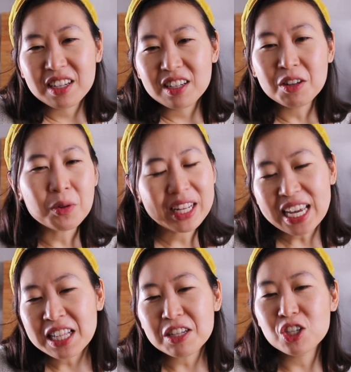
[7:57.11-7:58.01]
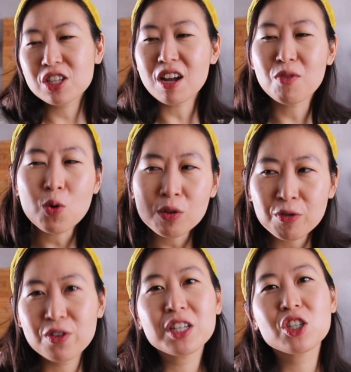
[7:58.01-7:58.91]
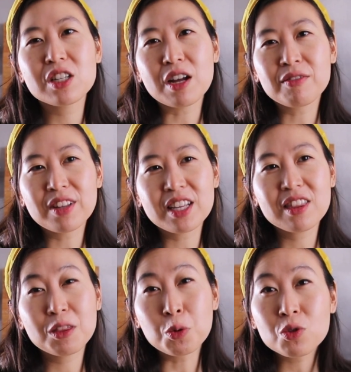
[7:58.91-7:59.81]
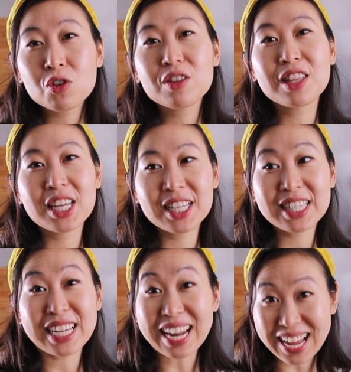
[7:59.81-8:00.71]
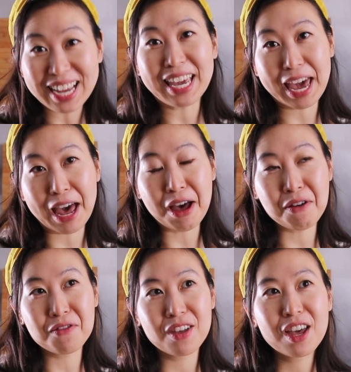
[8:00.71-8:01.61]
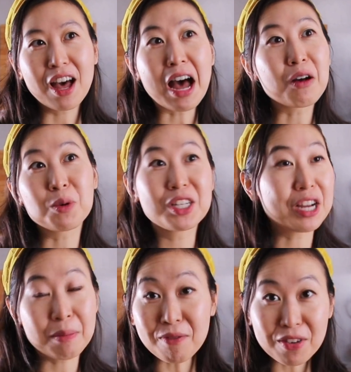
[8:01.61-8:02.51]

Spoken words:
you know, like English stuff, old French stuff, like those are the things that I have, which I'm